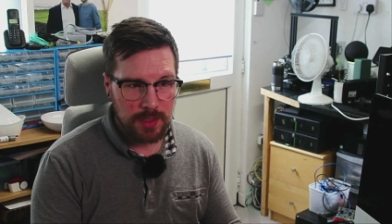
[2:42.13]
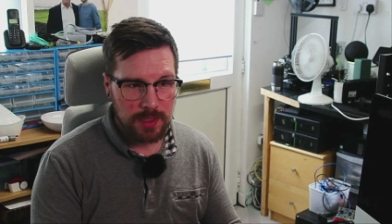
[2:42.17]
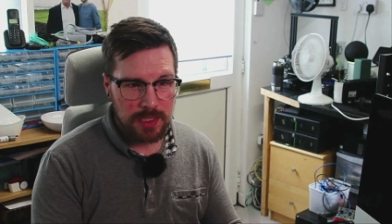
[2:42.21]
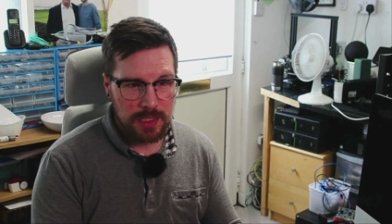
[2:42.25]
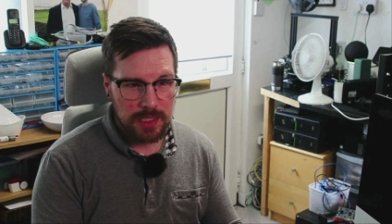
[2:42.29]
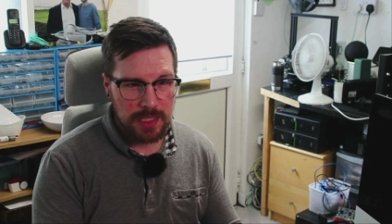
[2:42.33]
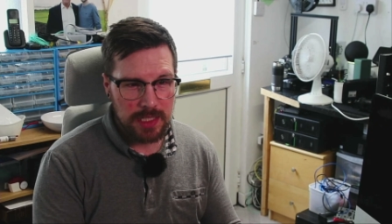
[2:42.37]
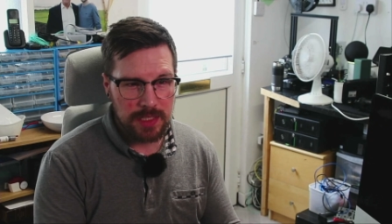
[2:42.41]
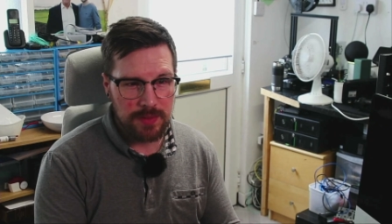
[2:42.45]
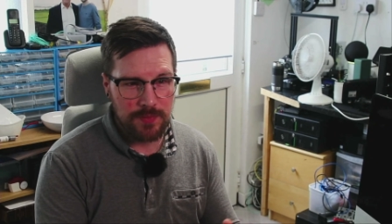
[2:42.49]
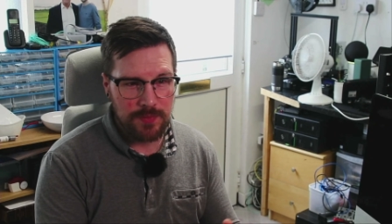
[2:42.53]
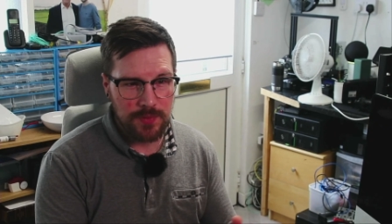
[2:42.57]

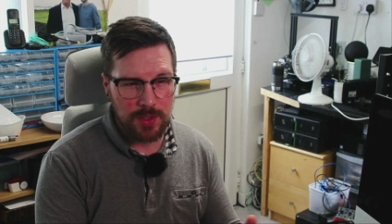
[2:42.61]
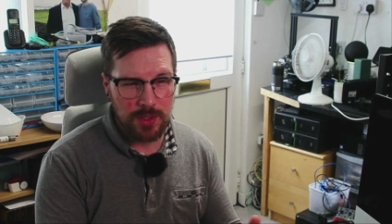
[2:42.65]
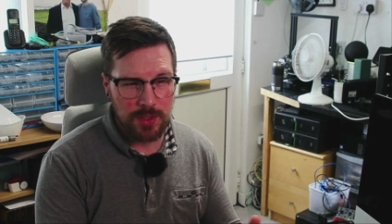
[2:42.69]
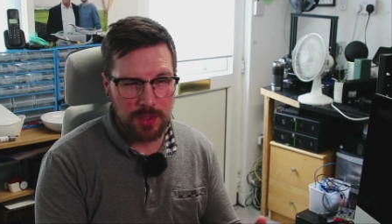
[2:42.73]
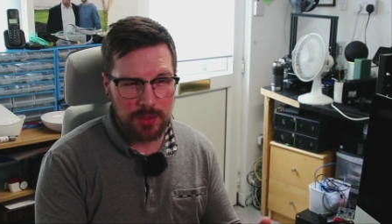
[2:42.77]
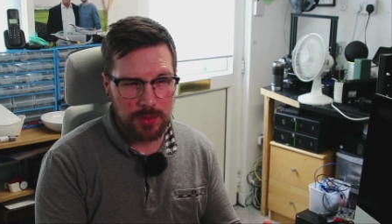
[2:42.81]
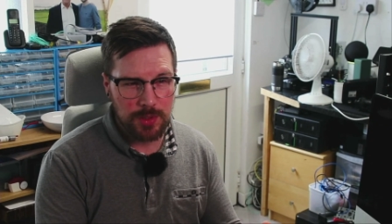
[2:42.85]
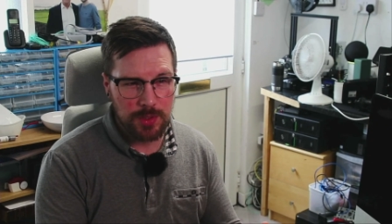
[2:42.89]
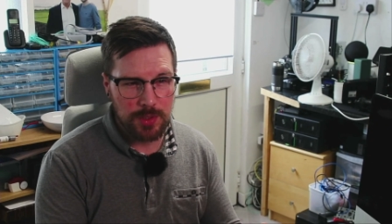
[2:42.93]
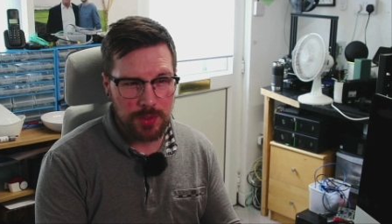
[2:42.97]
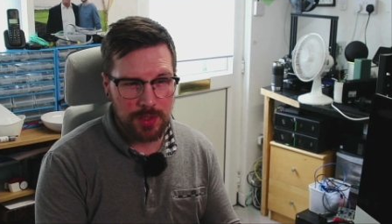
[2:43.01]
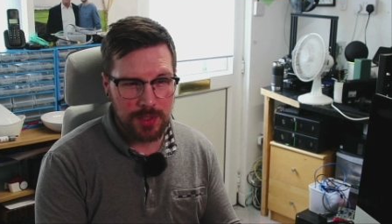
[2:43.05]
even though
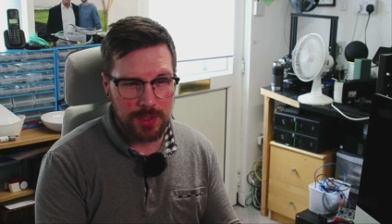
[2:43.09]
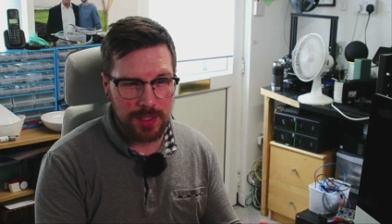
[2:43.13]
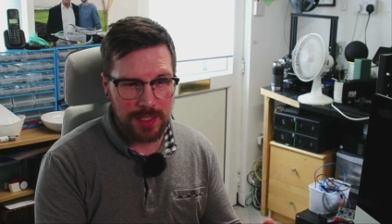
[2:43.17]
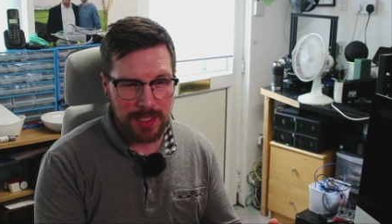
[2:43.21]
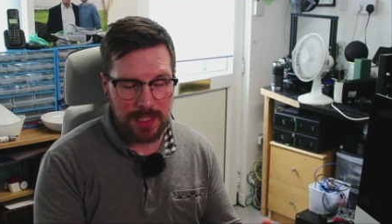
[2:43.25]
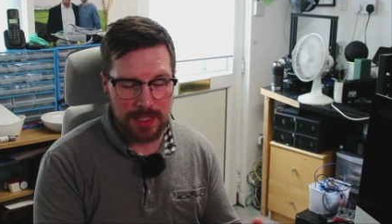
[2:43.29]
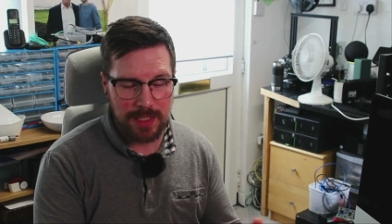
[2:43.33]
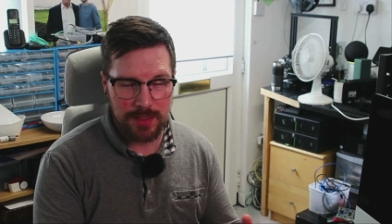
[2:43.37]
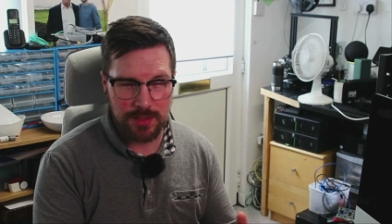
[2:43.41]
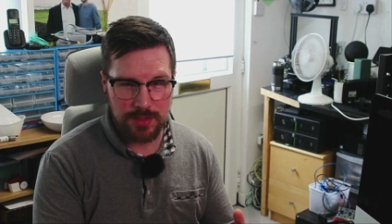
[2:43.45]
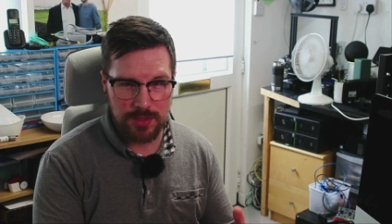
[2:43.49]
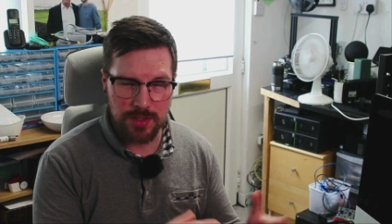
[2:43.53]
you can
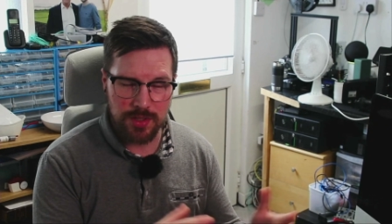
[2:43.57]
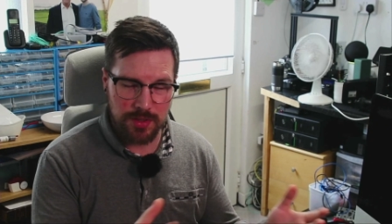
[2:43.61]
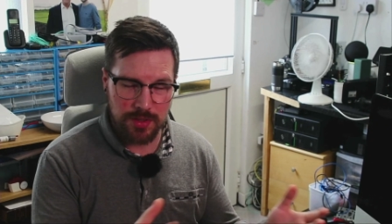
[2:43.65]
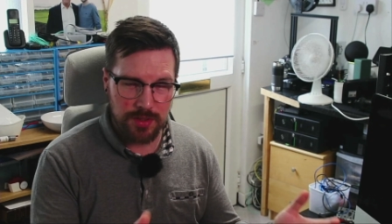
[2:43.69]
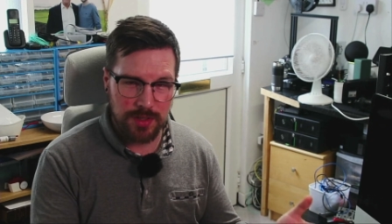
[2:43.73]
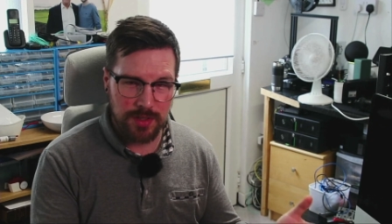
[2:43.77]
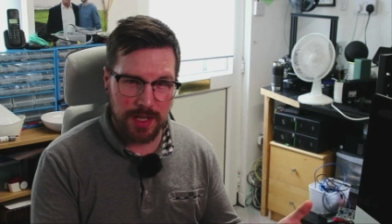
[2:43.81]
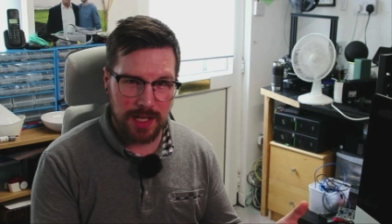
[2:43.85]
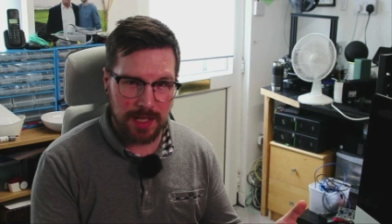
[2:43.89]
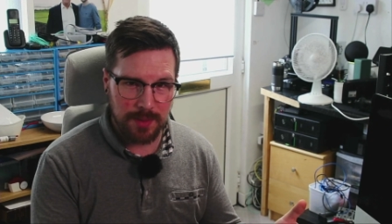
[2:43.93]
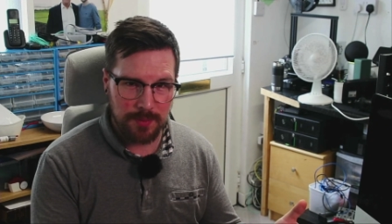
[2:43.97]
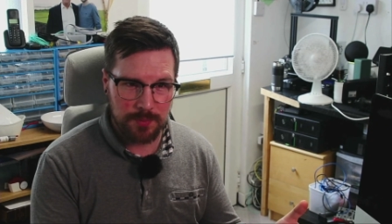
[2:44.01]
get certain
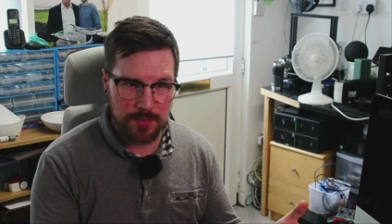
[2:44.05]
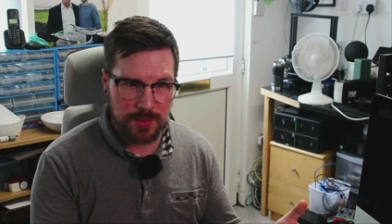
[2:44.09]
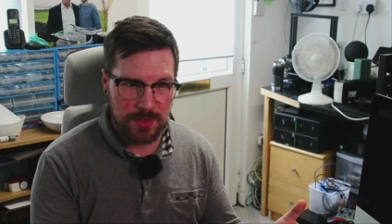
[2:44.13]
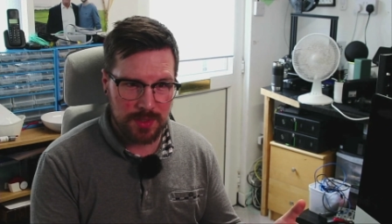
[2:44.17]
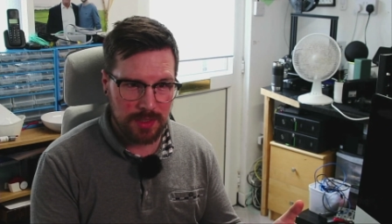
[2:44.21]
apps